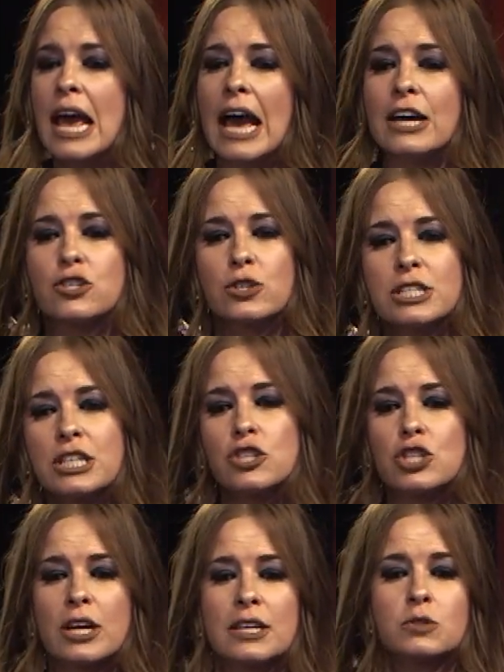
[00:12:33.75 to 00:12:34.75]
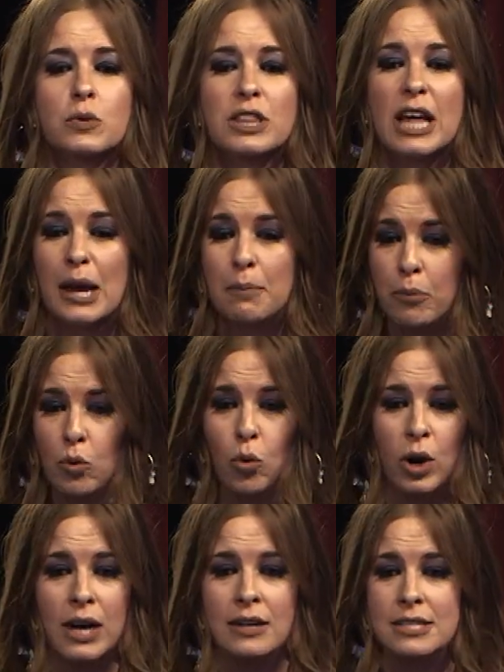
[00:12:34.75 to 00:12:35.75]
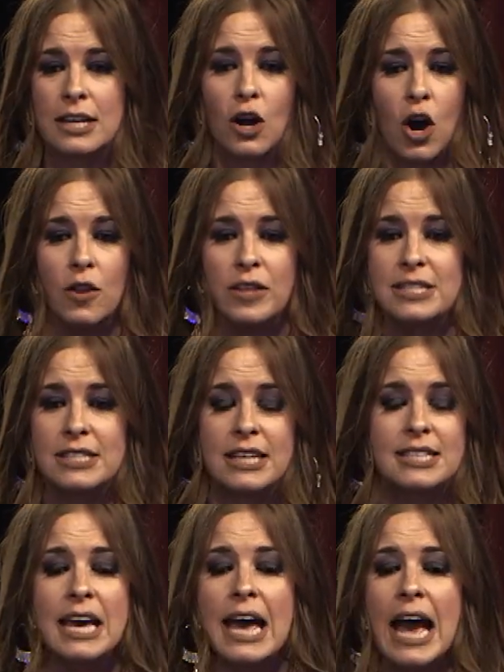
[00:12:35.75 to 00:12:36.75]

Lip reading: and traditions with like boards and all these things.